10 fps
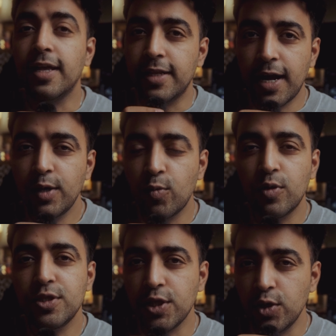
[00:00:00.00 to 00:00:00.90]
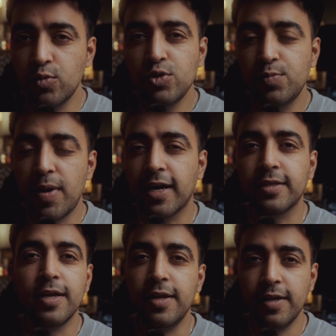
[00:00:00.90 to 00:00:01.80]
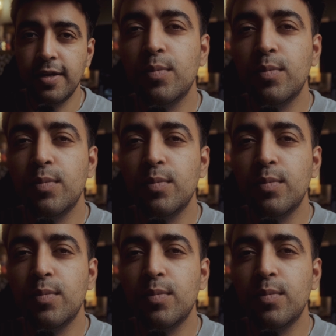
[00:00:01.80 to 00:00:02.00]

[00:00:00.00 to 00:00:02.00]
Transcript: And that was huge back then.